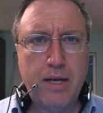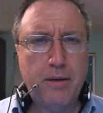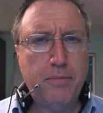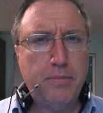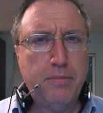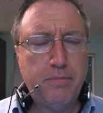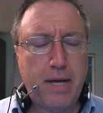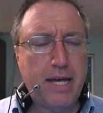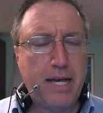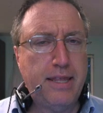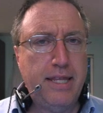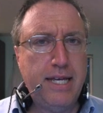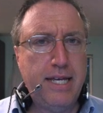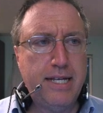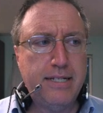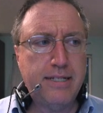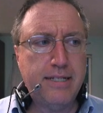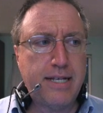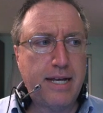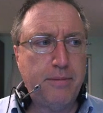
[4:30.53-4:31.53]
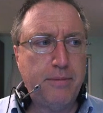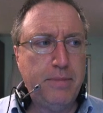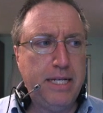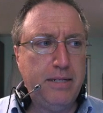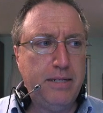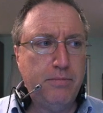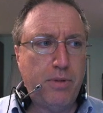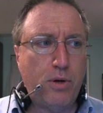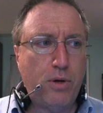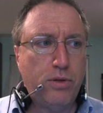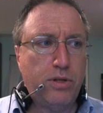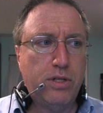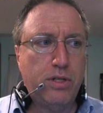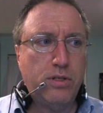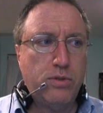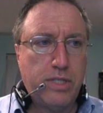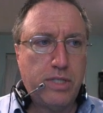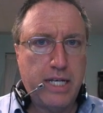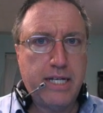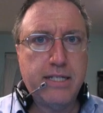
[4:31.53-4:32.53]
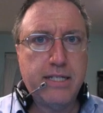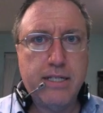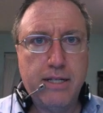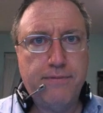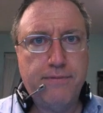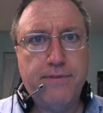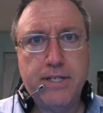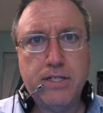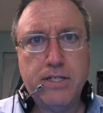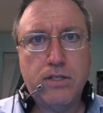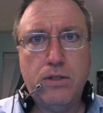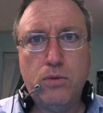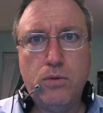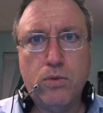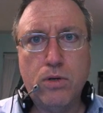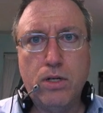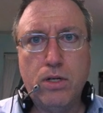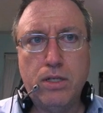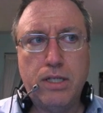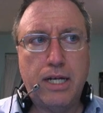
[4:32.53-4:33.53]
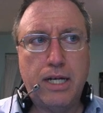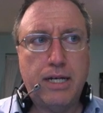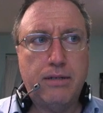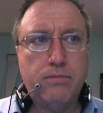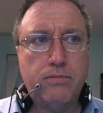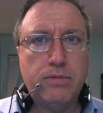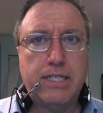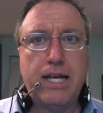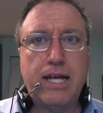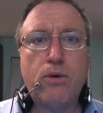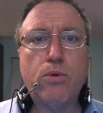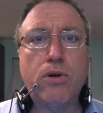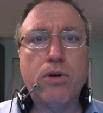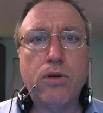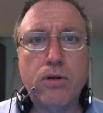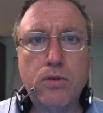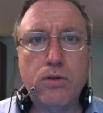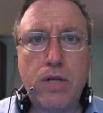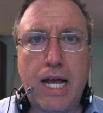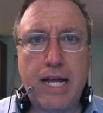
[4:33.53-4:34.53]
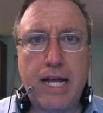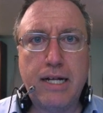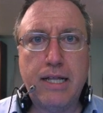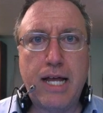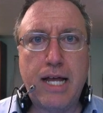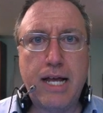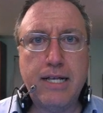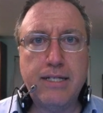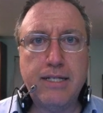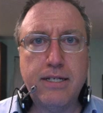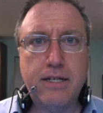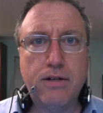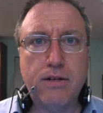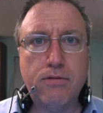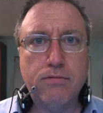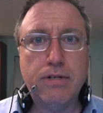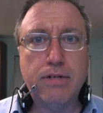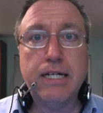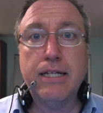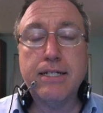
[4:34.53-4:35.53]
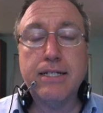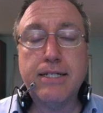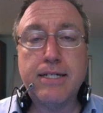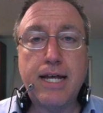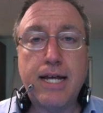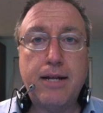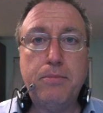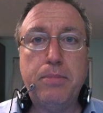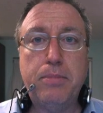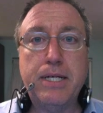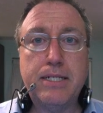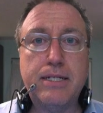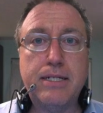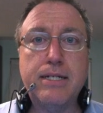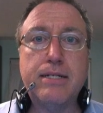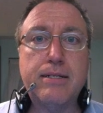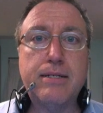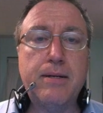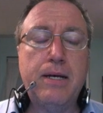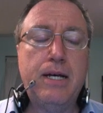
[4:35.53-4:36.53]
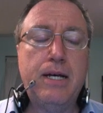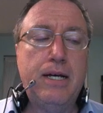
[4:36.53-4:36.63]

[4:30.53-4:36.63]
And by things, I mean both those things in the physical world. Like, say we're analyzing a real estate business.